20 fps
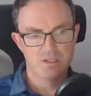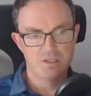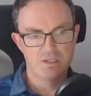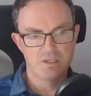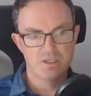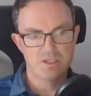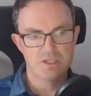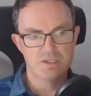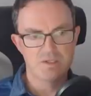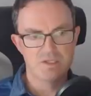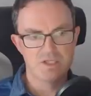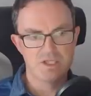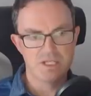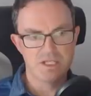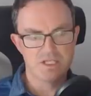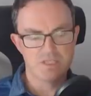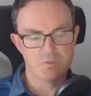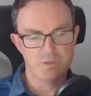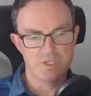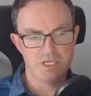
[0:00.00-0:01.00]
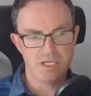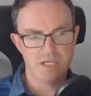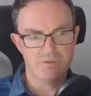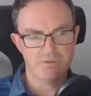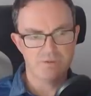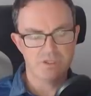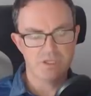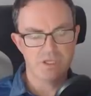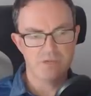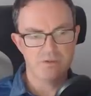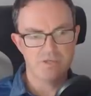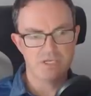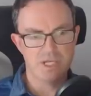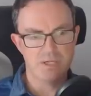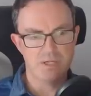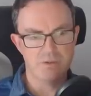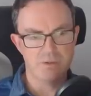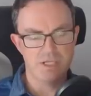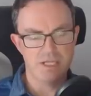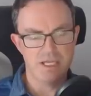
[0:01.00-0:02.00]
So 6 would have to go
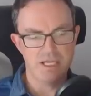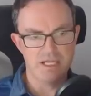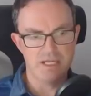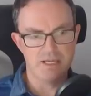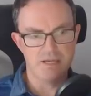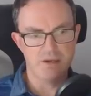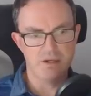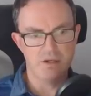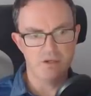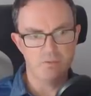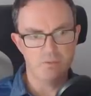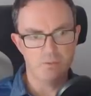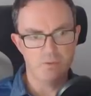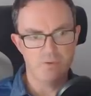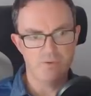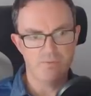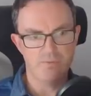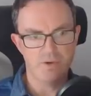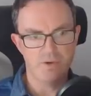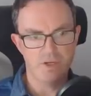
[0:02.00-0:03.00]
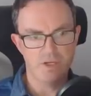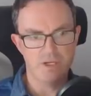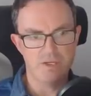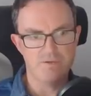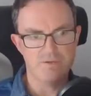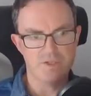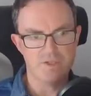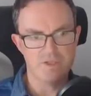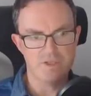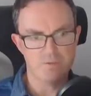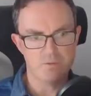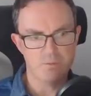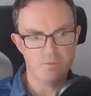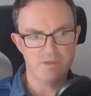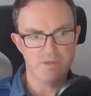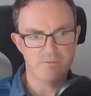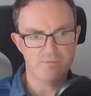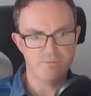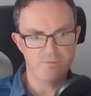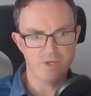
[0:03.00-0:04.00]
down here along with 5. So this would be a
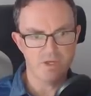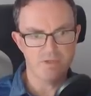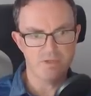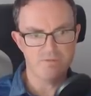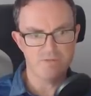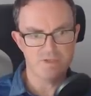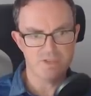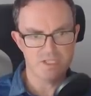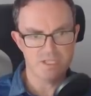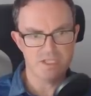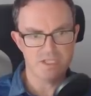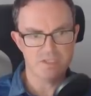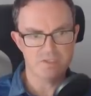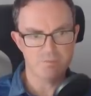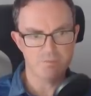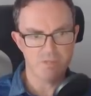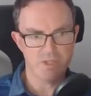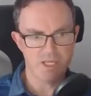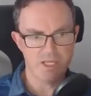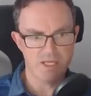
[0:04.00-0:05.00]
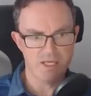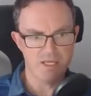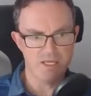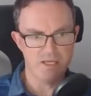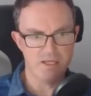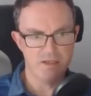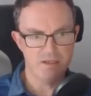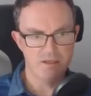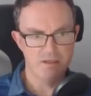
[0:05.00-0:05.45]
5-6 pair.